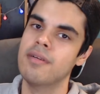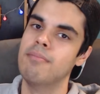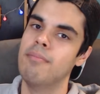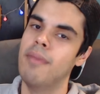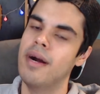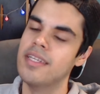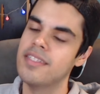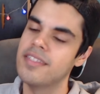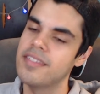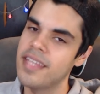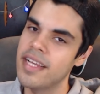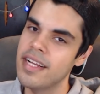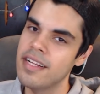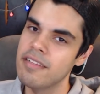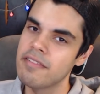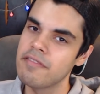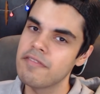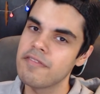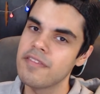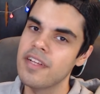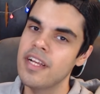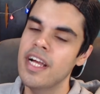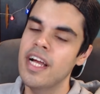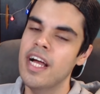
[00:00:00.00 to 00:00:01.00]

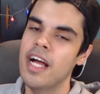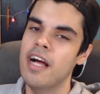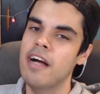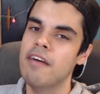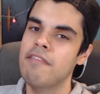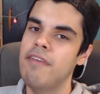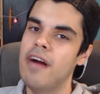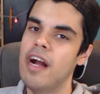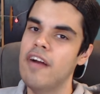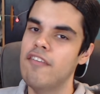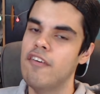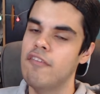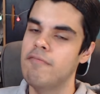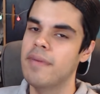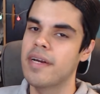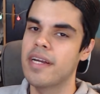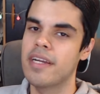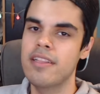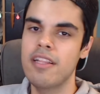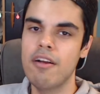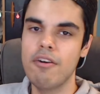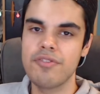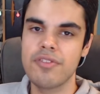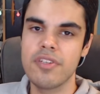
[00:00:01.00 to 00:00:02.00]
Myself, five of my
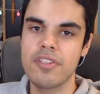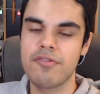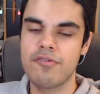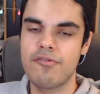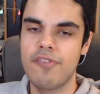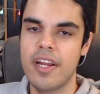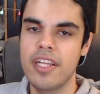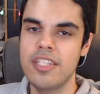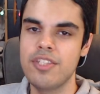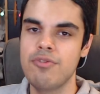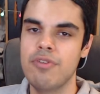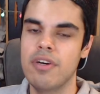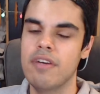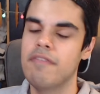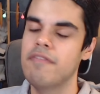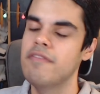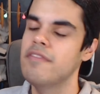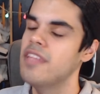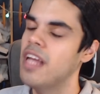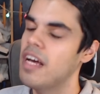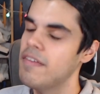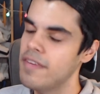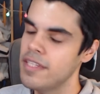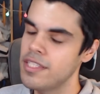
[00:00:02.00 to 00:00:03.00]
closest friends who have
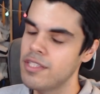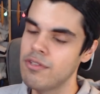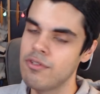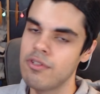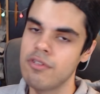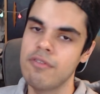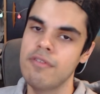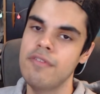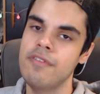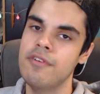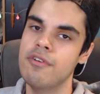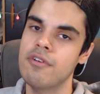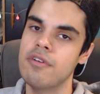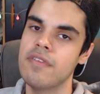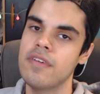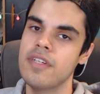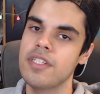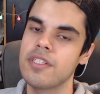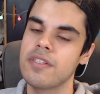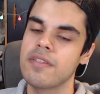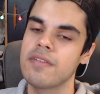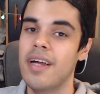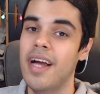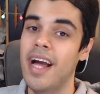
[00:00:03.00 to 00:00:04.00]
nothing to do with
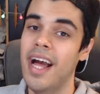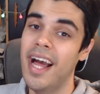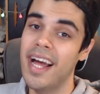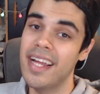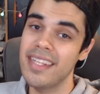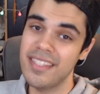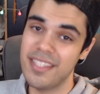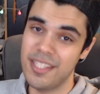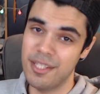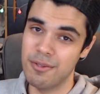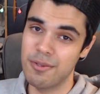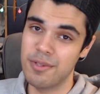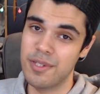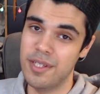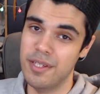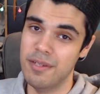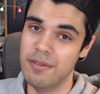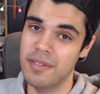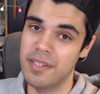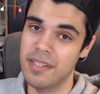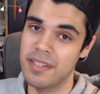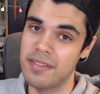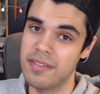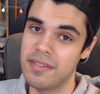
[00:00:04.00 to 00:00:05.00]
Eurovision, and you
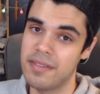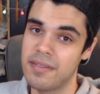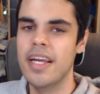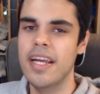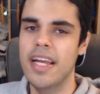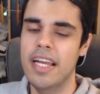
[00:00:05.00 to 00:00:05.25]
cuties.